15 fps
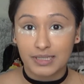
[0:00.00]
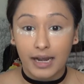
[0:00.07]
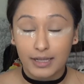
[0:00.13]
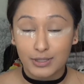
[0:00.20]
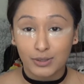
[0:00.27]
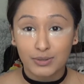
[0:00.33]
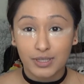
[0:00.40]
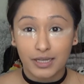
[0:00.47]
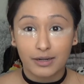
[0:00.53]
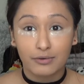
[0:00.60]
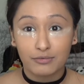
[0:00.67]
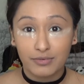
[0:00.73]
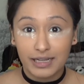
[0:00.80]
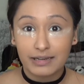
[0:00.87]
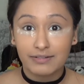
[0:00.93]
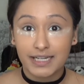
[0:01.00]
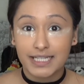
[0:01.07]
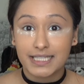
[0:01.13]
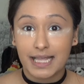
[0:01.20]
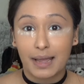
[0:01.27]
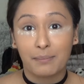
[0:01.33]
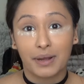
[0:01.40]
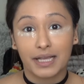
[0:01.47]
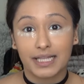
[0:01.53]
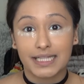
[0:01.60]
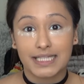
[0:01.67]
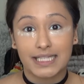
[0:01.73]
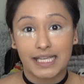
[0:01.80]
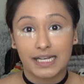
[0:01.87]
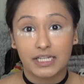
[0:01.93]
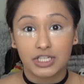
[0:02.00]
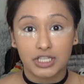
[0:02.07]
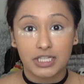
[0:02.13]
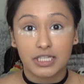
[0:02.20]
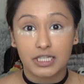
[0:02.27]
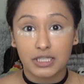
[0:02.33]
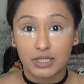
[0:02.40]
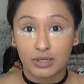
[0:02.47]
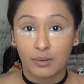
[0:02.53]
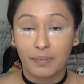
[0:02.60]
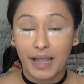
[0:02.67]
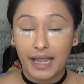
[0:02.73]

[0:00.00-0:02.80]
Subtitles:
and it's also going to really set my concealer just to stop